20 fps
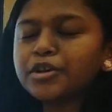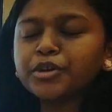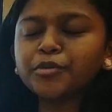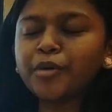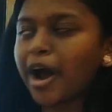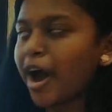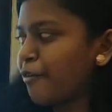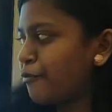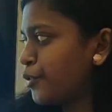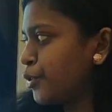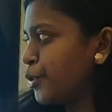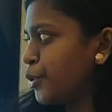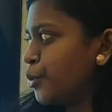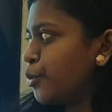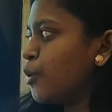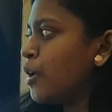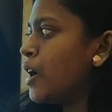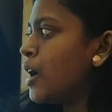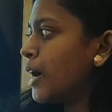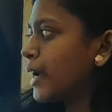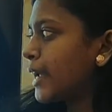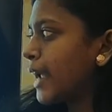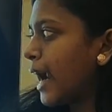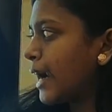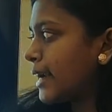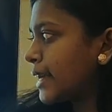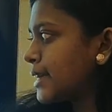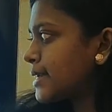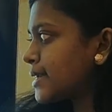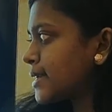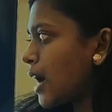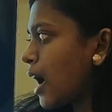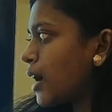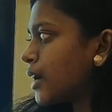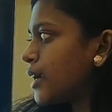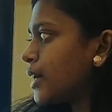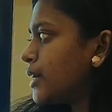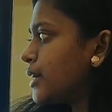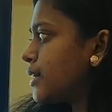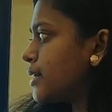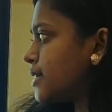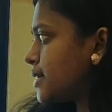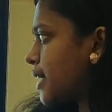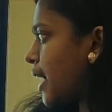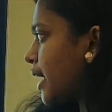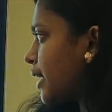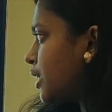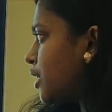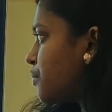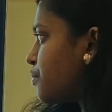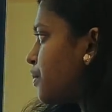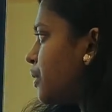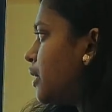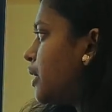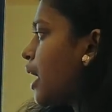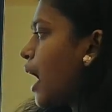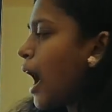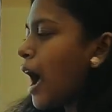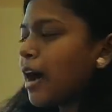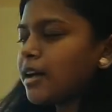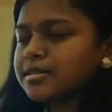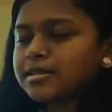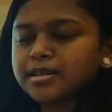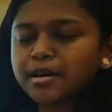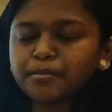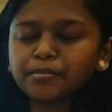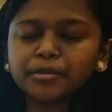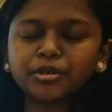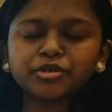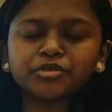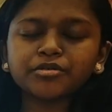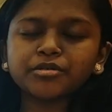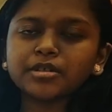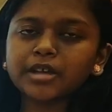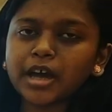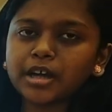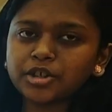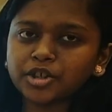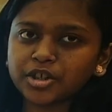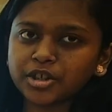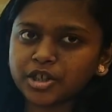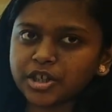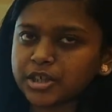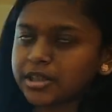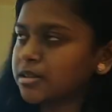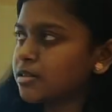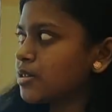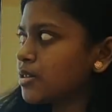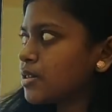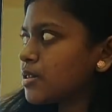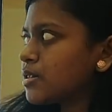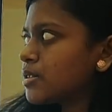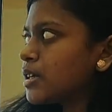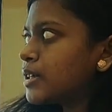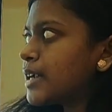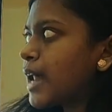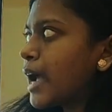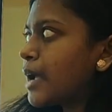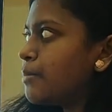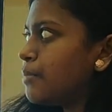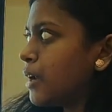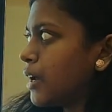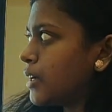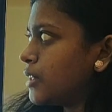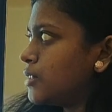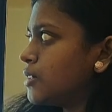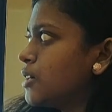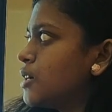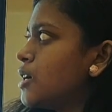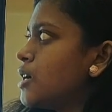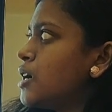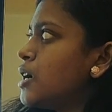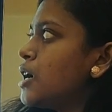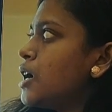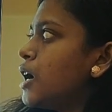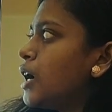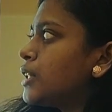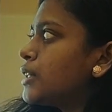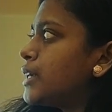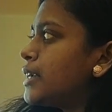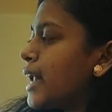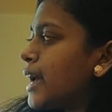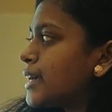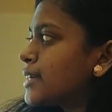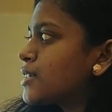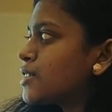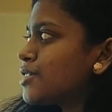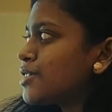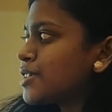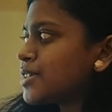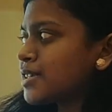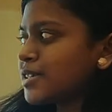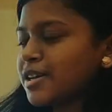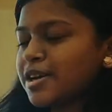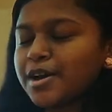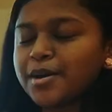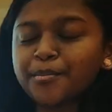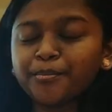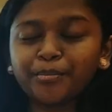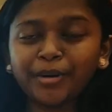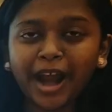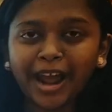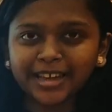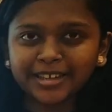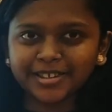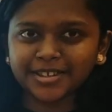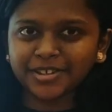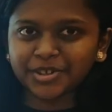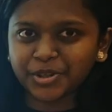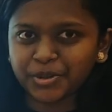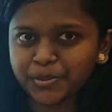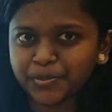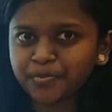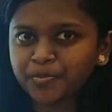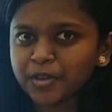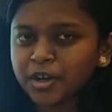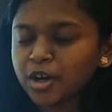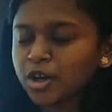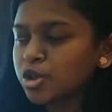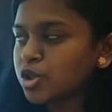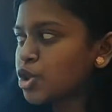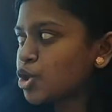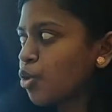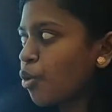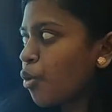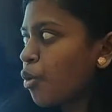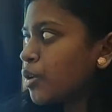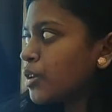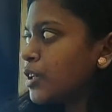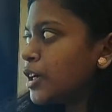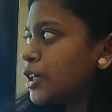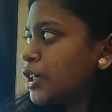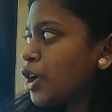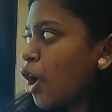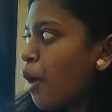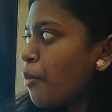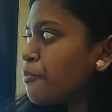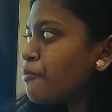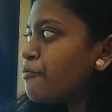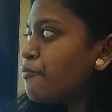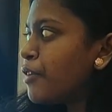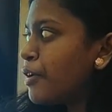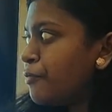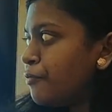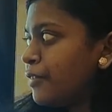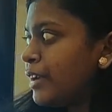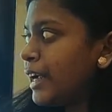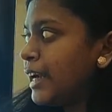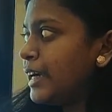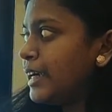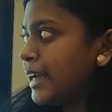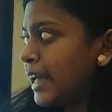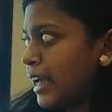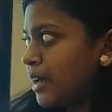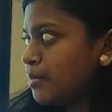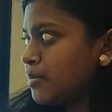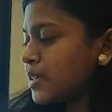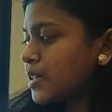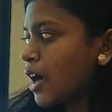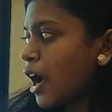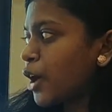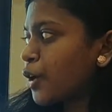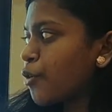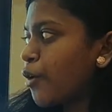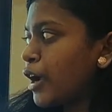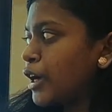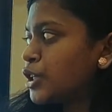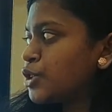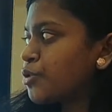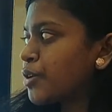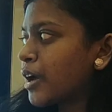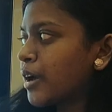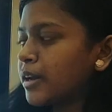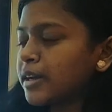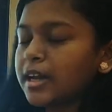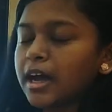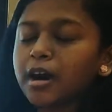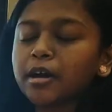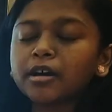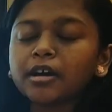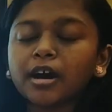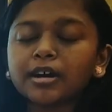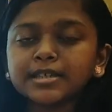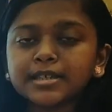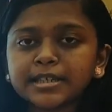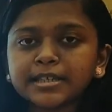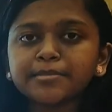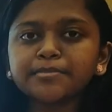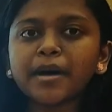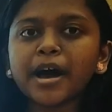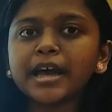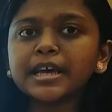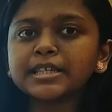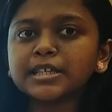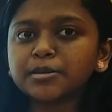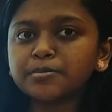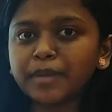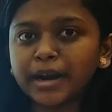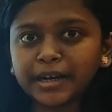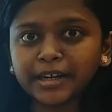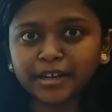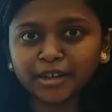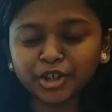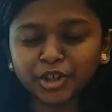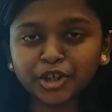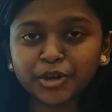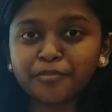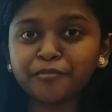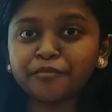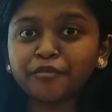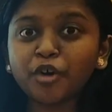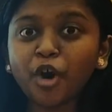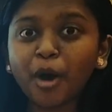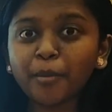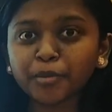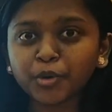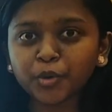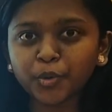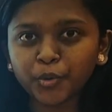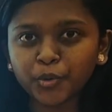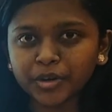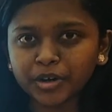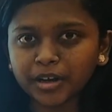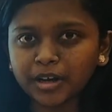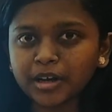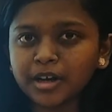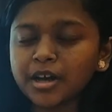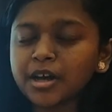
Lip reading: you have to do. Getting started, design and build, and submissions and judging. This is the timeline. The next is prizes. So the top 50 teams are going to get a customized mentorship from Google,